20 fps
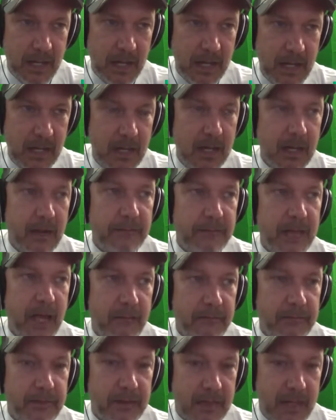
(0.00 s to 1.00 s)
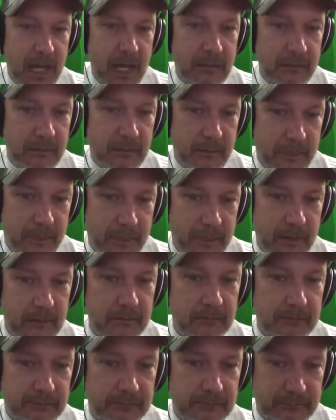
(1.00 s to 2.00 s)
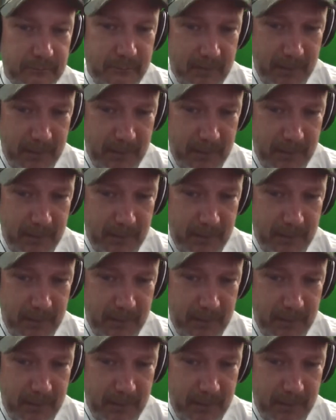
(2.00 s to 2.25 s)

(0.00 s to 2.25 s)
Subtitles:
That's like yelling bomb in an airport.